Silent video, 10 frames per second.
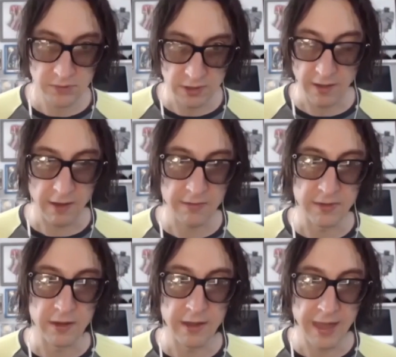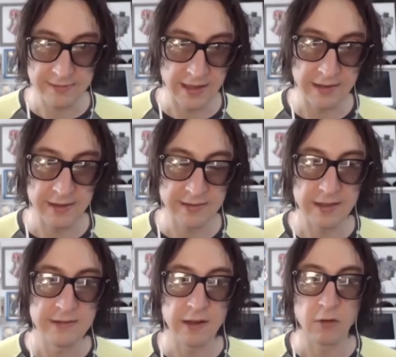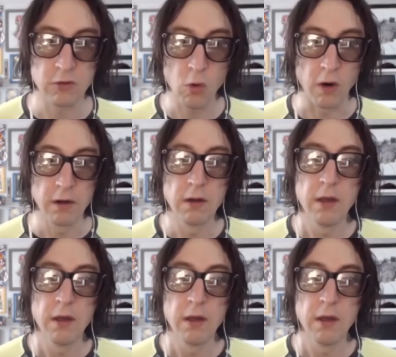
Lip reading: on the x86 Intel Core.